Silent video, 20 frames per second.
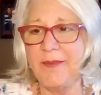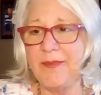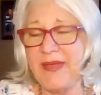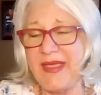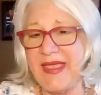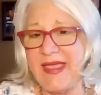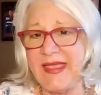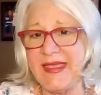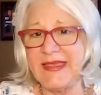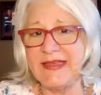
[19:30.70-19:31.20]

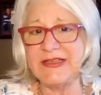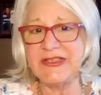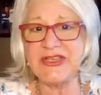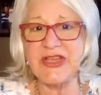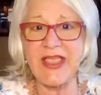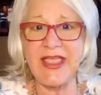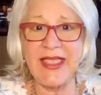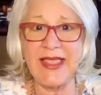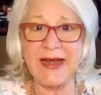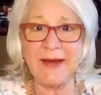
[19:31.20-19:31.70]
Paige
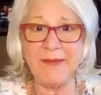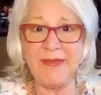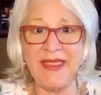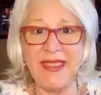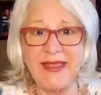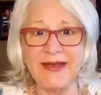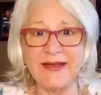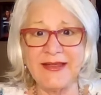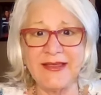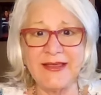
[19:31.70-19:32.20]
and
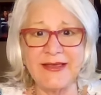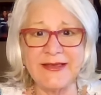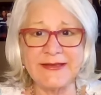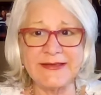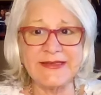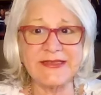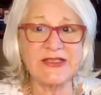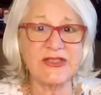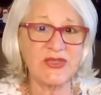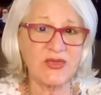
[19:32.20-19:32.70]
Amanda
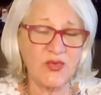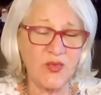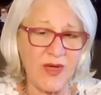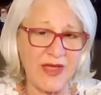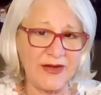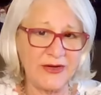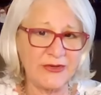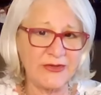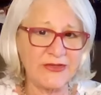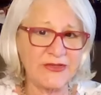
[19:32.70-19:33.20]

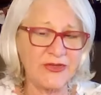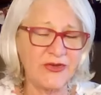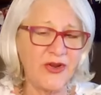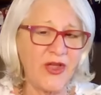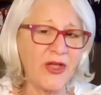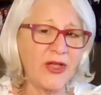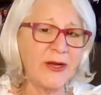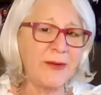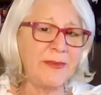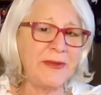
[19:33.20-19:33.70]
sweaters. They're
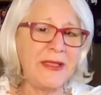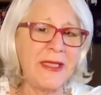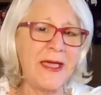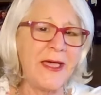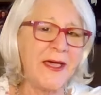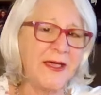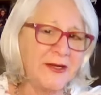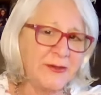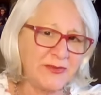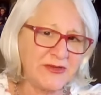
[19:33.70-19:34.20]
not going to be one
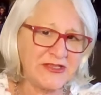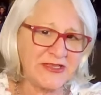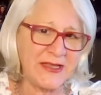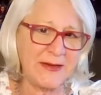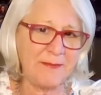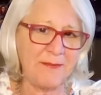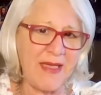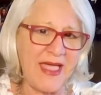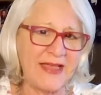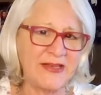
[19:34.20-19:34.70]
hundred
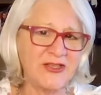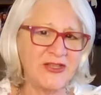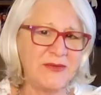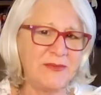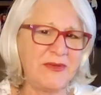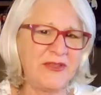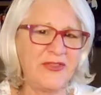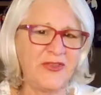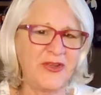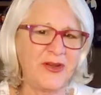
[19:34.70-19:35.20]
percent
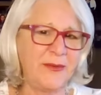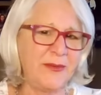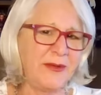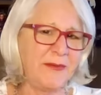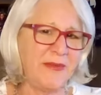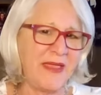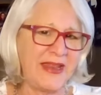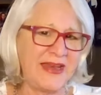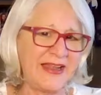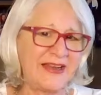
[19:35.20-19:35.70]
matching, but they're going to be
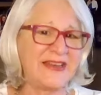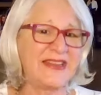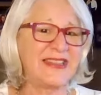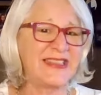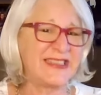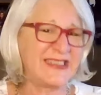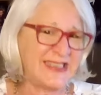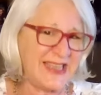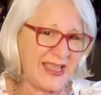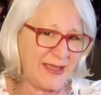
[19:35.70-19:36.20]
made out of
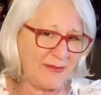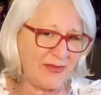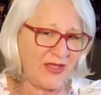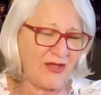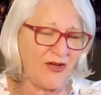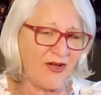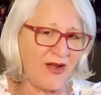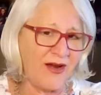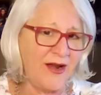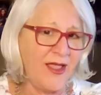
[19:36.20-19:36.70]
the same
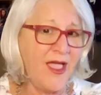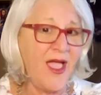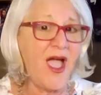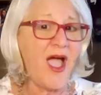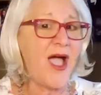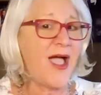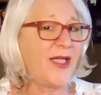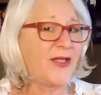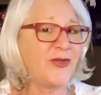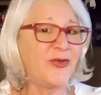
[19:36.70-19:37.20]
yarn.
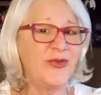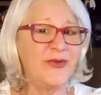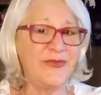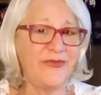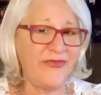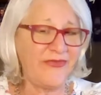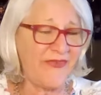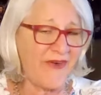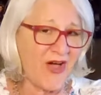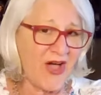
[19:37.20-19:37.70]
I
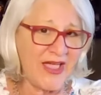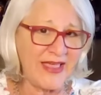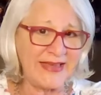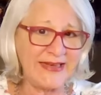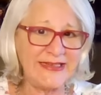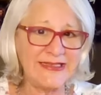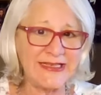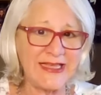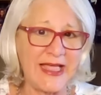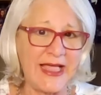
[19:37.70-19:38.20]
couldn't
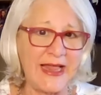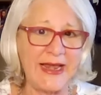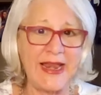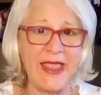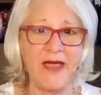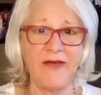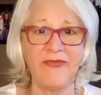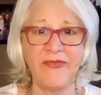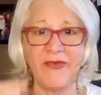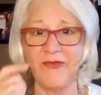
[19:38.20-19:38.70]
find
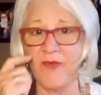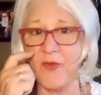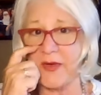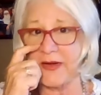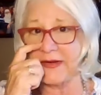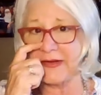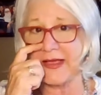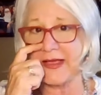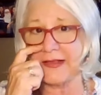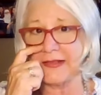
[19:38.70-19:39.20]
enough of
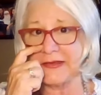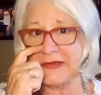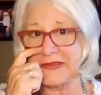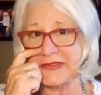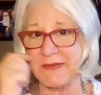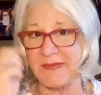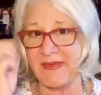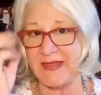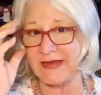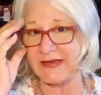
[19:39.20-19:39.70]
one color
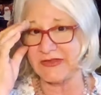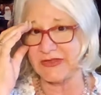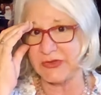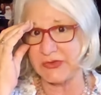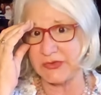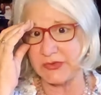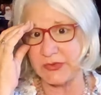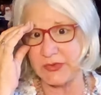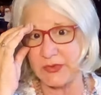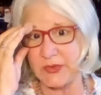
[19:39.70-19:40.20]
to make
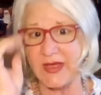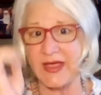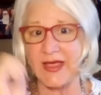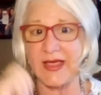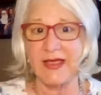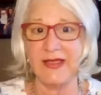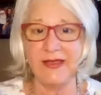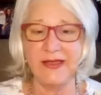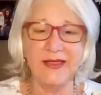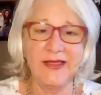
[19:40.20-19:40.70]
two
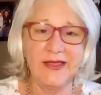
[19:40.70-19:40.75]
uh,